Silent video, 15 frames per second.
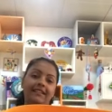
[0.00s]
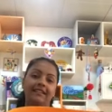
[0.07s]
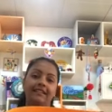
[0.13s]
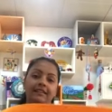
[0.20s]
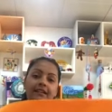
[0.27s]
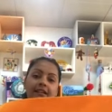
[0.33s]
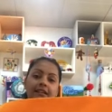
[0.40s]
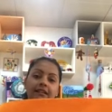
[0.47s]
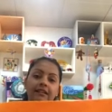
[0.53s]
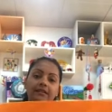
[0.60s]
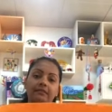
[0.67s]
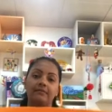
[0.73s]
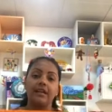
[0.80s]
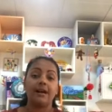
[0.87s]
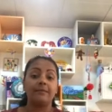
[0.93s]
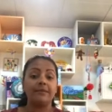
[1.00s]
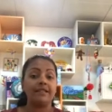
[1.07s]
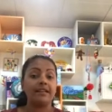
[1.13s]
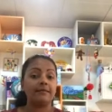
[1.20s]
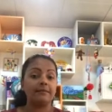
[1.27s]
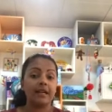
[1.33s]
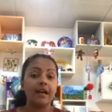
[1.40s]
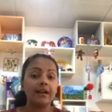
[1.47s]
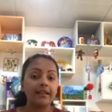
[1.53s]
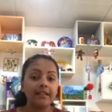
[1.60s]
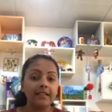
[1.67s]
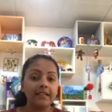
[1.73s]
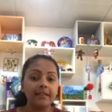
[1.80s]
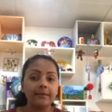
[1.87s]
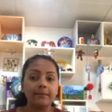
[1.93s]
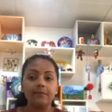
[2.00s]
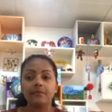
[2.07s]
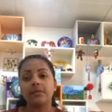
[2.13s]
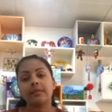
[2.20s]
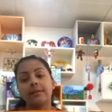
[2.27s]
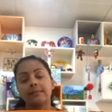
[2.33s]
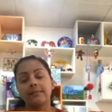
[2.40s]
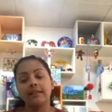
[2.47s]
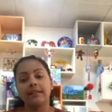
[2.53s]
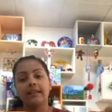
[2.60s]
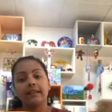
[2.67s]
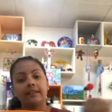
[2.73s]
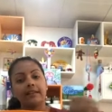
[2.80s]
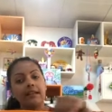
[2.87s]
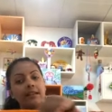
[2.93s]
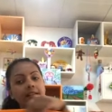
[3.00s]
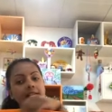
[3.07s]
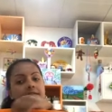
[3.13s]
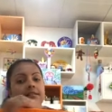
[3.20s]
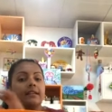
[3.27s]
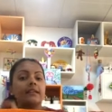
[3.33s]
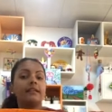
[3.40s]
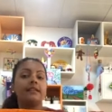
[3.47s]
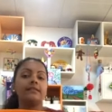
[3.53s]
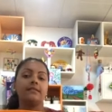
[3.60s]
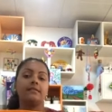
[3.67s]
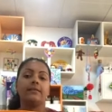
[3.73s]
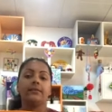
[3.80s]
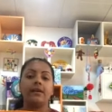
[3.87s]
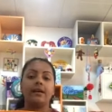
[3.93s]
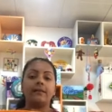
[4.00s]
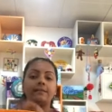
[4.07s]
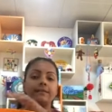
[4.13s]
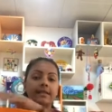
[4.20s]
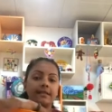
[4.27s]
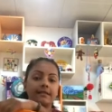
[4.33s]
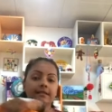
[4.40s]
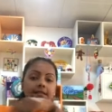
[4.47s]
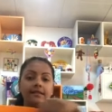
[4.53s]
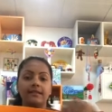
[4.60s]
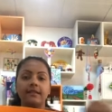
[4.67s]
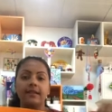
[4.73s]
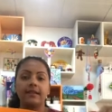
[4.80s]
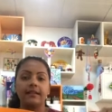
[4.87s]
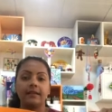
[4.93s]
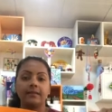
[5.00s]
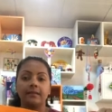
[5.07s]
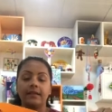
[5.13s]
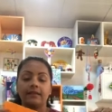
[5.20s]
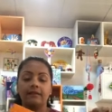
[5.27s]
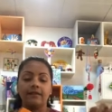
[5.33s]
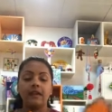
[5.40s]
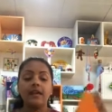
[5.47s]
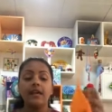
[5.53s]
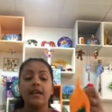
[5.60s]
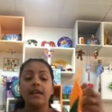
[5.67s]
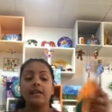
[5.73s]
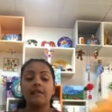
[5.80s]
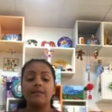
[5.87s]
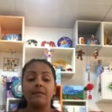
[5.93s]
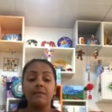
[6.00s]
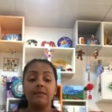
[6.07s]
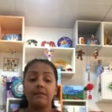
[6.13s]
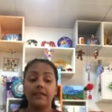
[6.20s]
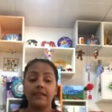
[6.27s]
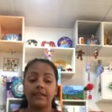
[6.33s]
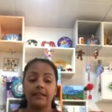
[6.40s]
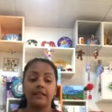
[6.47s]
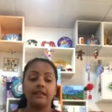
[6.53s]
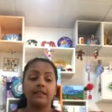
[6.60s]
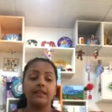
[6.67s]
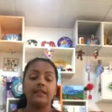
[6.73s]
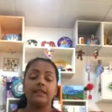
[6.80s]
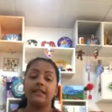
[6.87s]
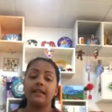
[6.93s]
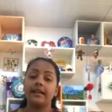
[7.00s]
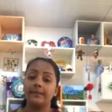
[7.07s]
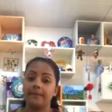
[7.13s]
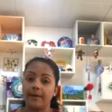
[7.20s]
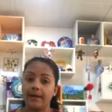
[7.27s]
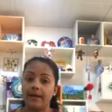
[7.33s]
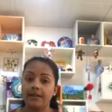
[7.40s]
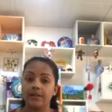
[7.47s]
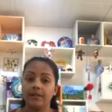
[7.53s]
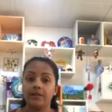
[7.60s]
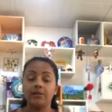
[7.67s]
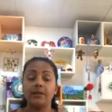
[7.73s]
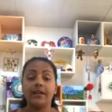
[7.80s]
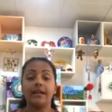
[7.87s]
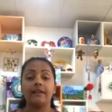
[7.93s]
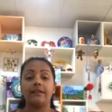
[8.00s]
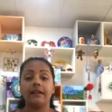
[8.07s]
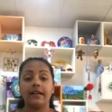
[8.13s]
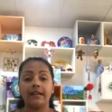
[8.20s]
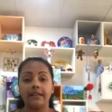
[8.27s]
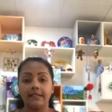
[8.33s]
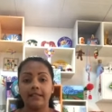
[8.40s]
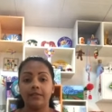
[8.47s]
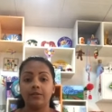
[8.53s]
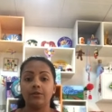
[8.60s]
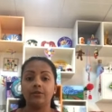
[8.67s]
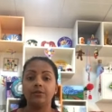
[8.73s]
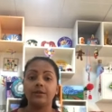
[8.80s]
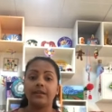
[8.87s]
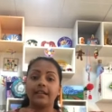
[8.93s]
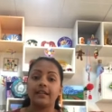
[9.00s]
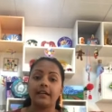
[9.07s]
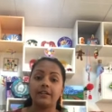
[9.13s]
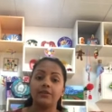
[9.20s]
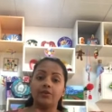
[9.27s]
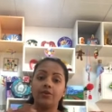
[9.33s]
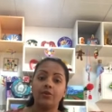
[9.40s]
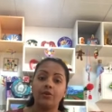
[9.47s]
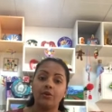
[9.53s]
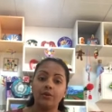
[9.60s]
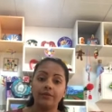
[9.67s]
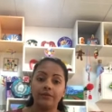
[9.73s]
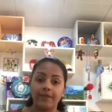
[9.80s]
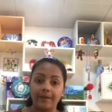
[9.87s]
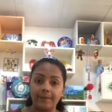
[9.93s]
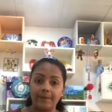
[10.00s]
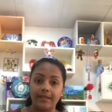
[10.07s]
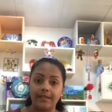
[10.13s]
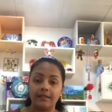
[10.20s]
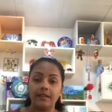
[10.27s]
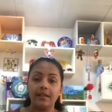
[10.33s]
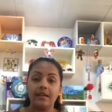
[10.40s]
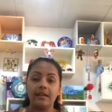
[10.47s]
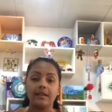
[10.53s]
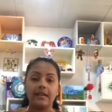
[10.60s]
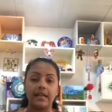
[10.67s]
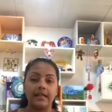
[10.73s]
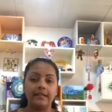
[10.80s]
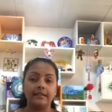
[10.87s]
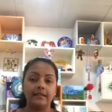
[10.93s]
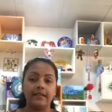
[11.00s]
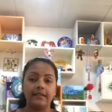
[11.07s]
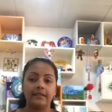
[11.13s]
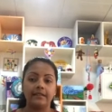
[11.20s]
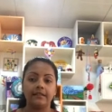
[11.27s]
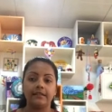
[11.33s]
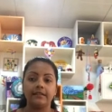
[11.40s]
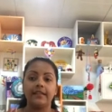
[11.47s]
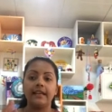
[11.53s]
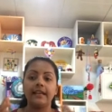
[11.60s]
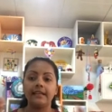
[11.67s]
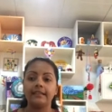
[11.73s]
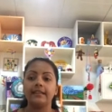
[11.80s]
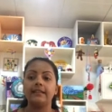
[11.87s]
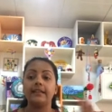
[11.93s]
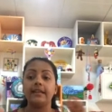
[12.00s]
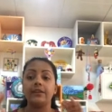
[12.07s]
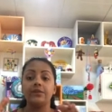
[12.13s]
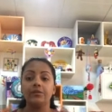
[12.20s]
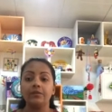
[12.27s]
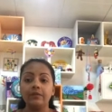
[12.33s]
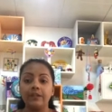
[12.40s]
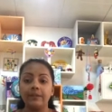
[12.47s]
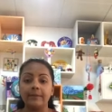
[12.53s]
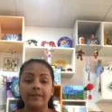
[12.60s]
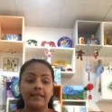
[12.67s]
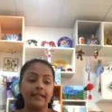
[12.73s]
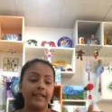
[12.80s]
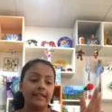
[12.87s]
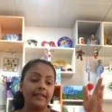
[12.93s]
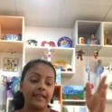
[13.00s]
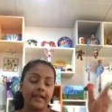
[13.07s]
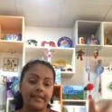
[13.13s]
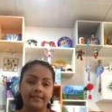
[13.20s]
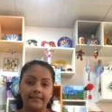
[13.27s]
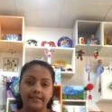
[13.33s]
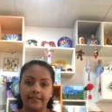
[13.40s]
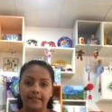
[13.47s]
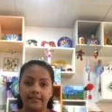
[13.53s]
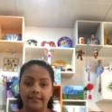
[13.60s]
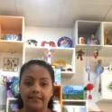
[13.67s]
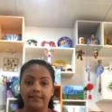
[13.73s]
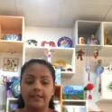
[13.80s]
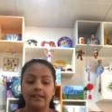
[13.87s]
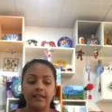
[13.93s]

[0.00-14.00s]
Ramadan Kareem, something like nice sentence on up. That's the reason I kept that one. Remember one thing, in that part you can write it or you can cut your own fabric, nice letters, anything that you will be like, and stick it.